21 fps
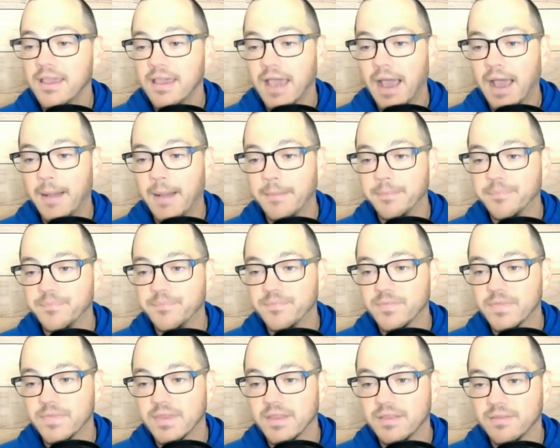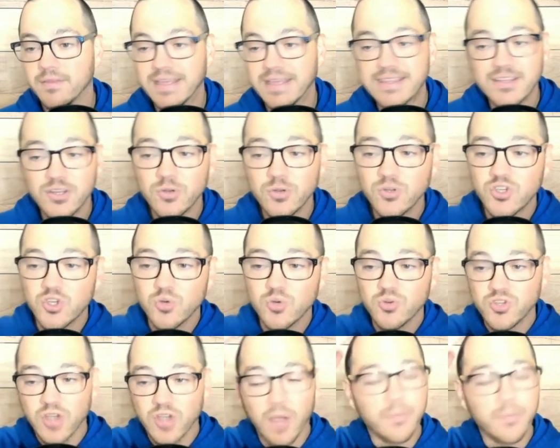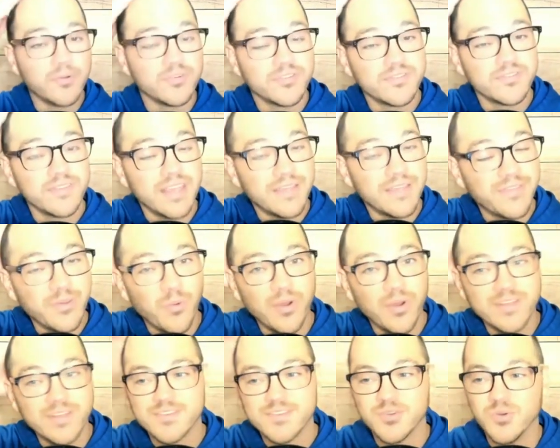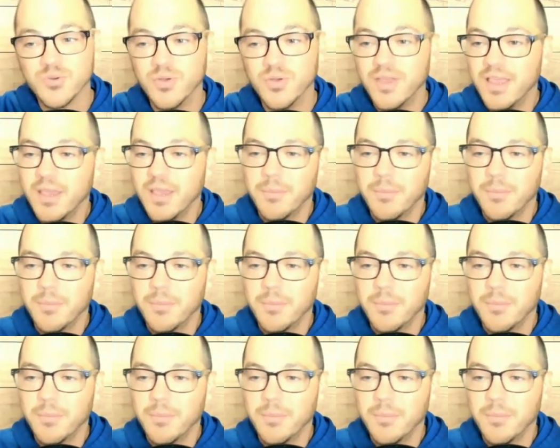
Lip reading: Let the dude shoot jumpers if he wants to.